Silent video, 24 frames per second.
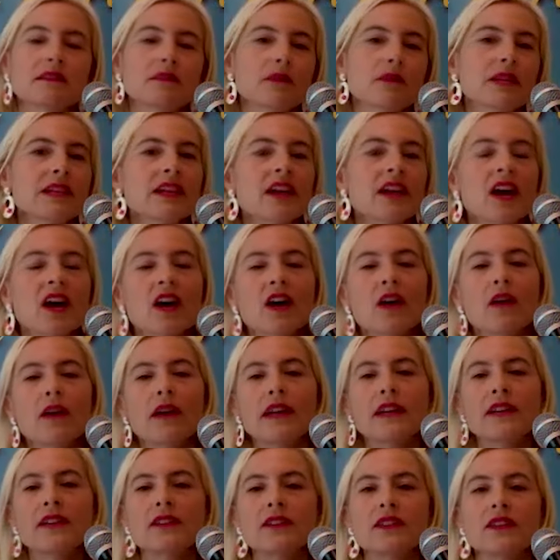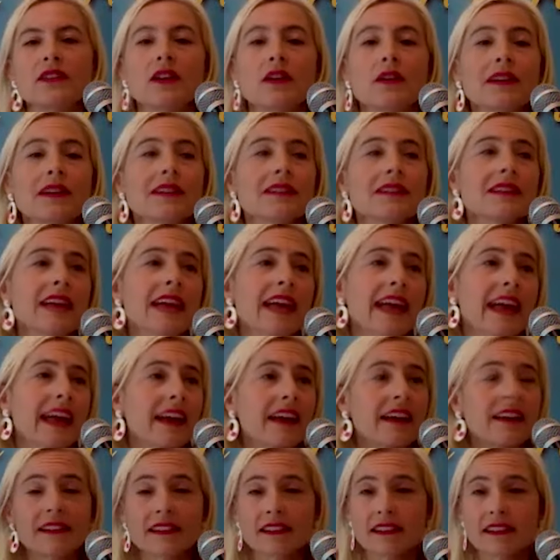window and you know it,
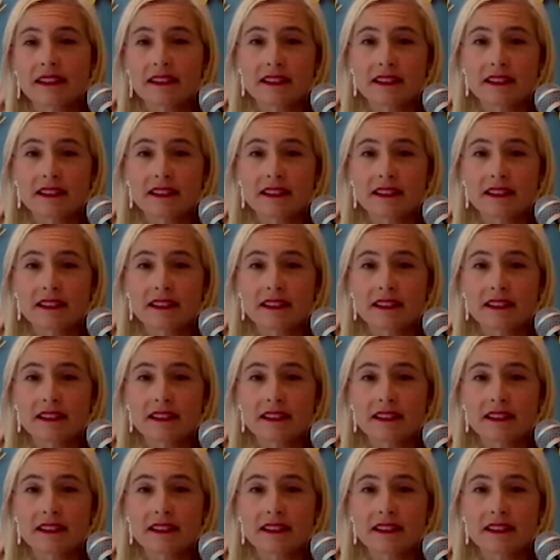hey